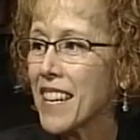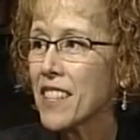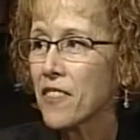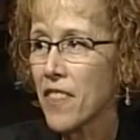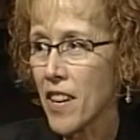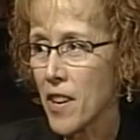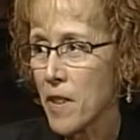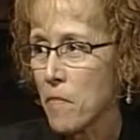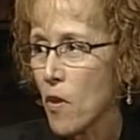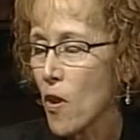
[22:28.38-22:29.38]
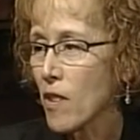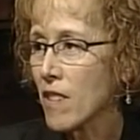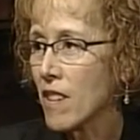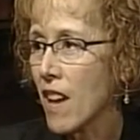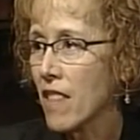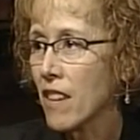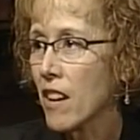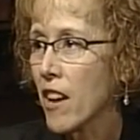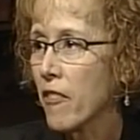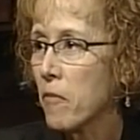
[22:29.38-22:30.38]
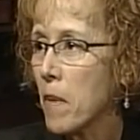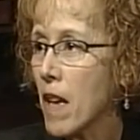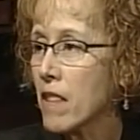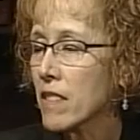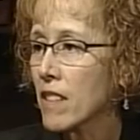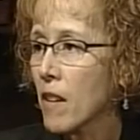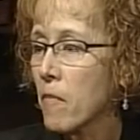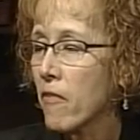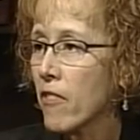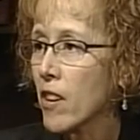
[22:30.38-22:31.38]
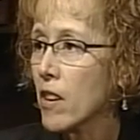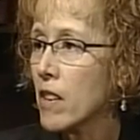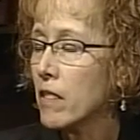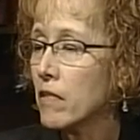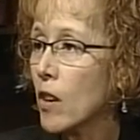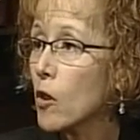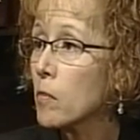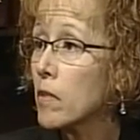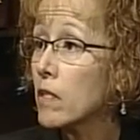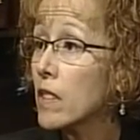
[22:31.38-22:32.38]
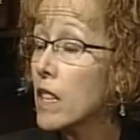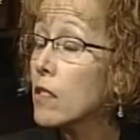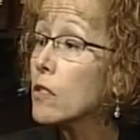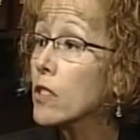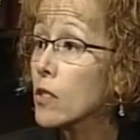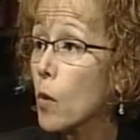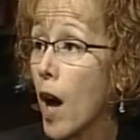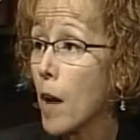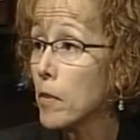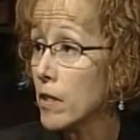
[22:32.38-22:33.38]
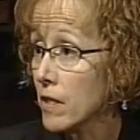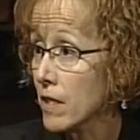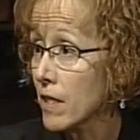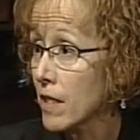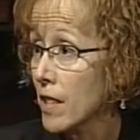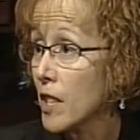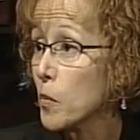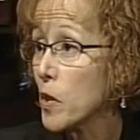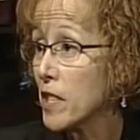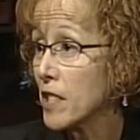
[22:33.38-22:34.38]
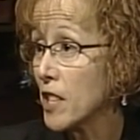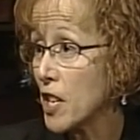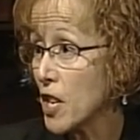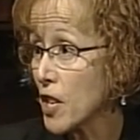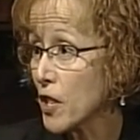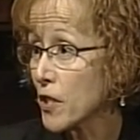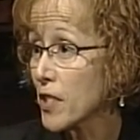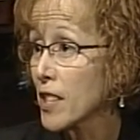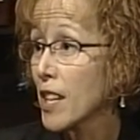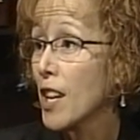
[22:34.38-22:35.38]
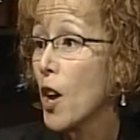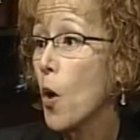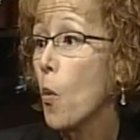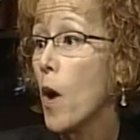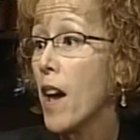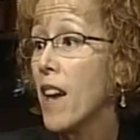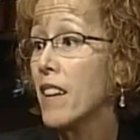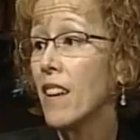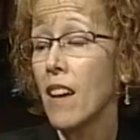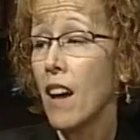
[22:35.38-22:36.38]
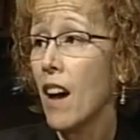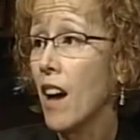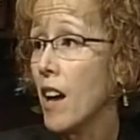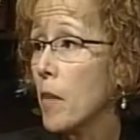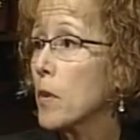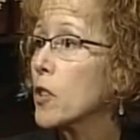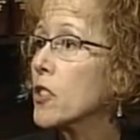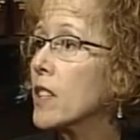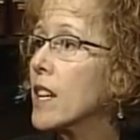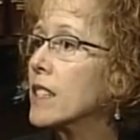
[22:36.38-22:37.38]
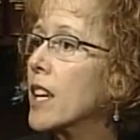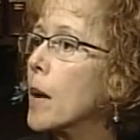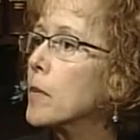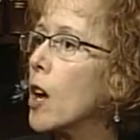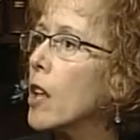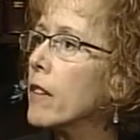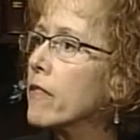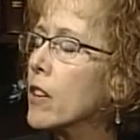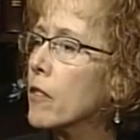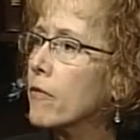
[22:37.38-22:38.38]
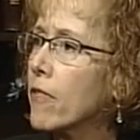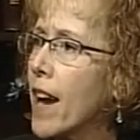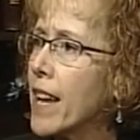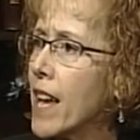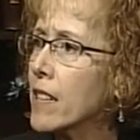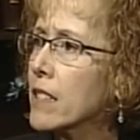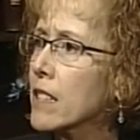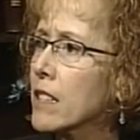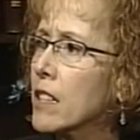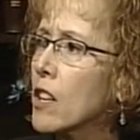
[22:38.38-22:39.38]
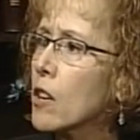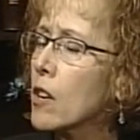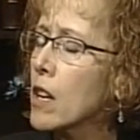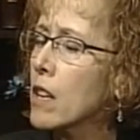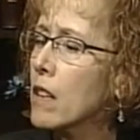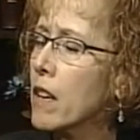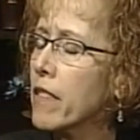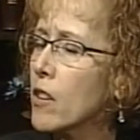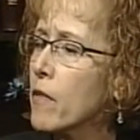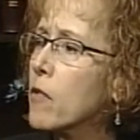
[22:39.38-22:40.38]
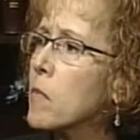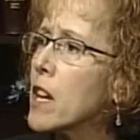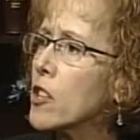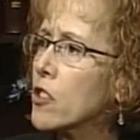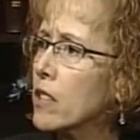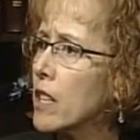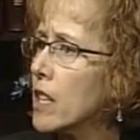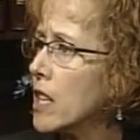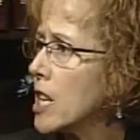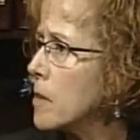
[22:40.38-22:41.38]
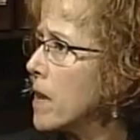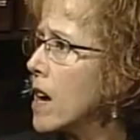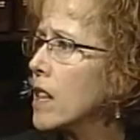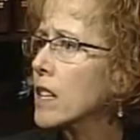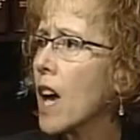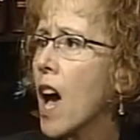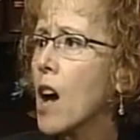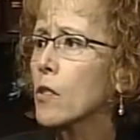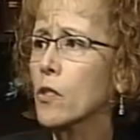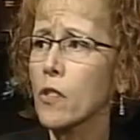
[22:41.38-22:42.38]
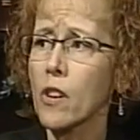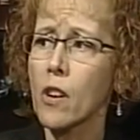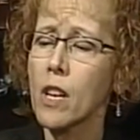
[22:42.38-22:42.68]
is very important, and there have been some very notable legal squabbles in recent years when a person has kept all of their finances and their information in an email account, or their